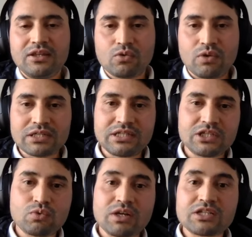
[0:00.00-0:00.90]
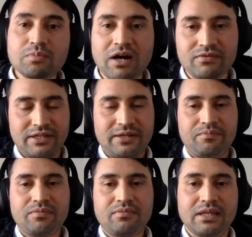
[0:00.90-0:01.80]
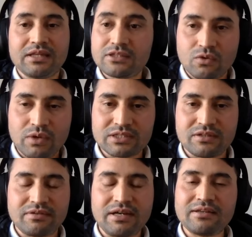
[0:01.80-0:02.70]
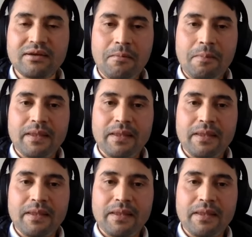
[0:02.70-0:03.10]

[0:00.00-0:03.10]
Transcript: The question is, what is poverty? That's the question, right?